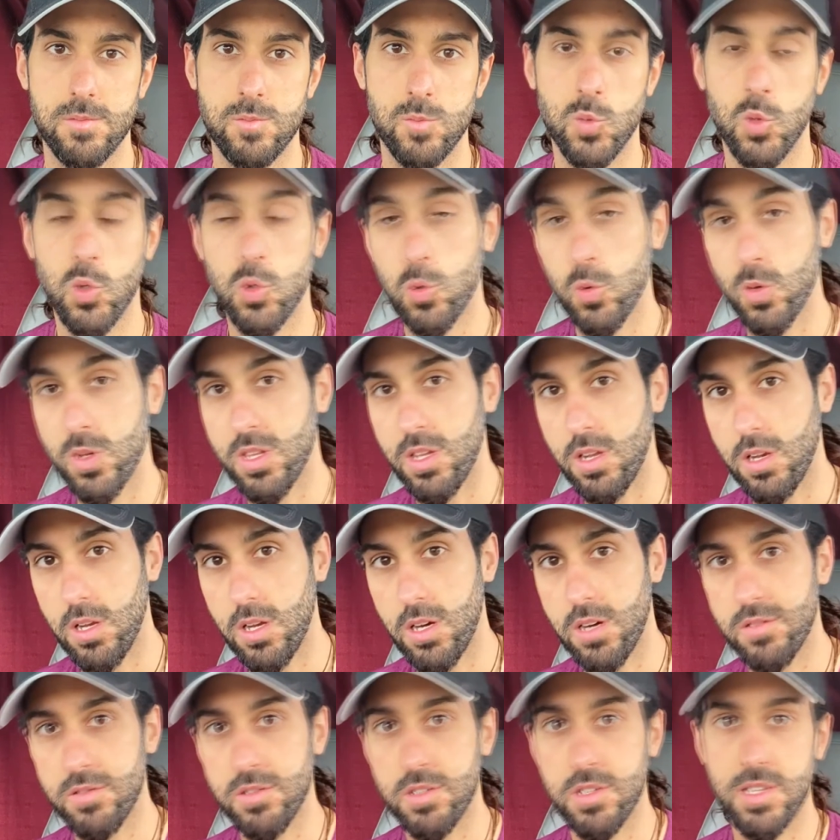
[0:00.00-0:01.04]
more with the
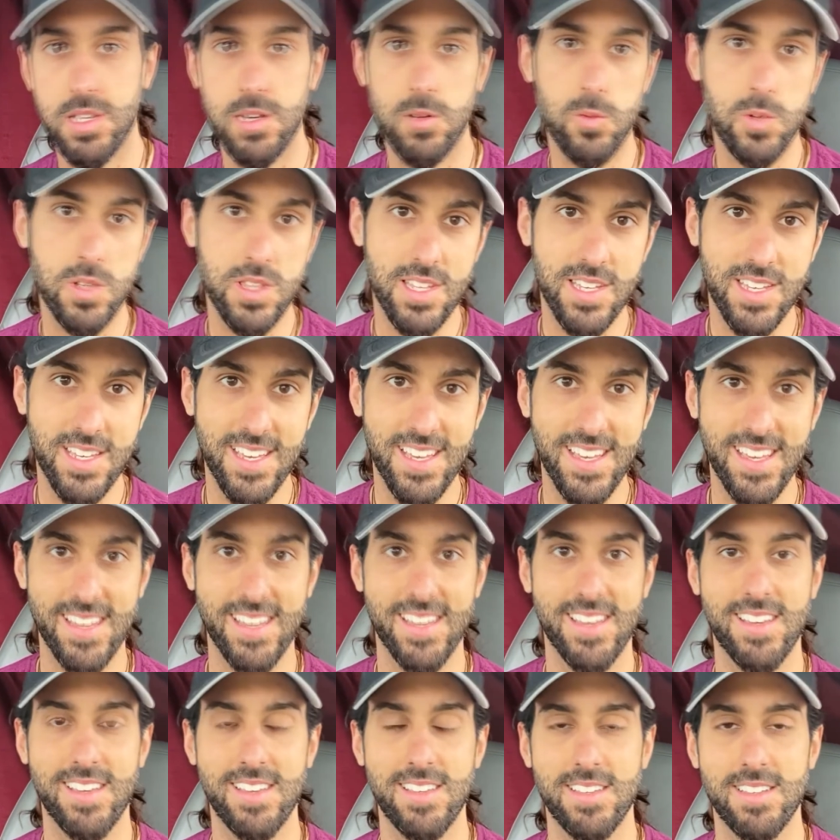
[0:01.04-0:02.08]
lover than with the
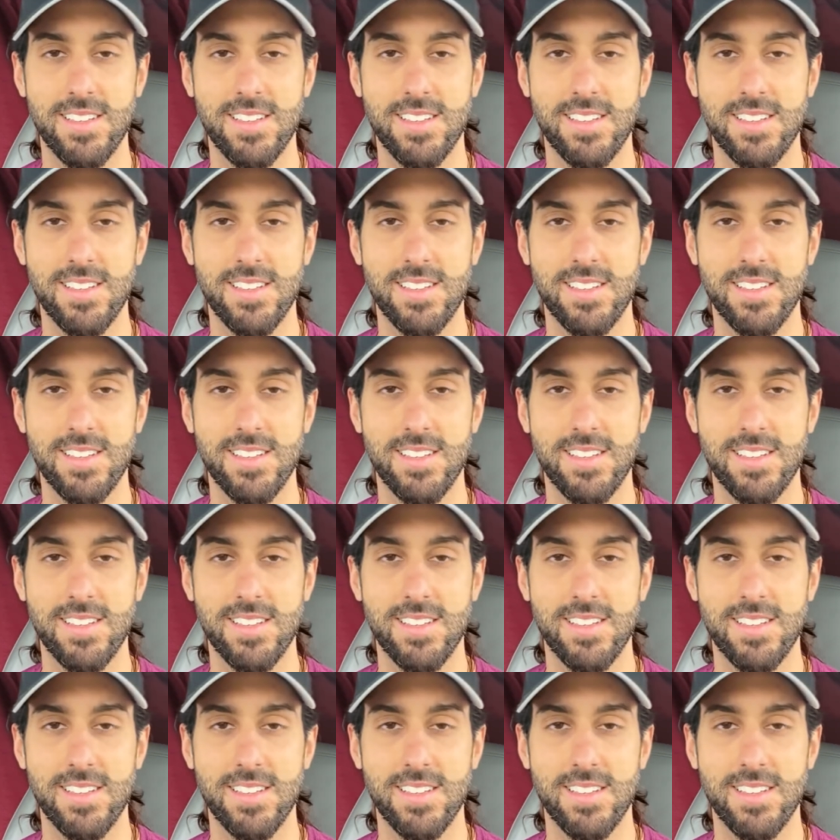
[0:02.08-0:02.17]
king.